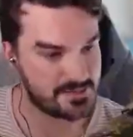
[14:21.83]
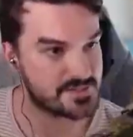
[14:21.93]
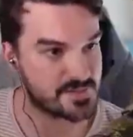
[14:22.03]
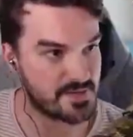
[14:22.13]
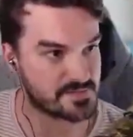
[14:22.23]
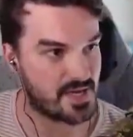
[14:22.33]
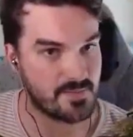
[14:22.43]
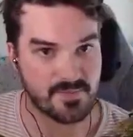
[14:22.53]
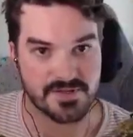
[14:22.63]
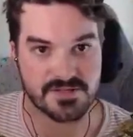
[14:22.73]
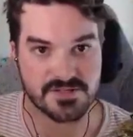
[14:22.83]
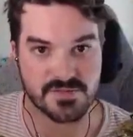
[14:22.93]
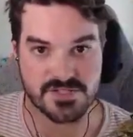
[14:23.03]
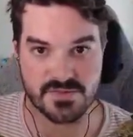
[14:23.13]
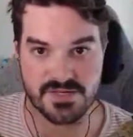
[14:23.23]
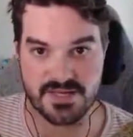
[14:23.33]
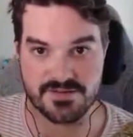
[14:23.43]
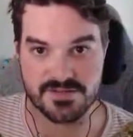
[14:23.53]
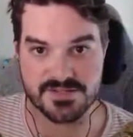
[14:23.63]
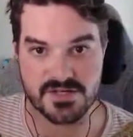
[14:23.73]
speed up time a bit, because we just want to gather
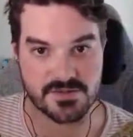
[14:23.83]
knowledge. Oh,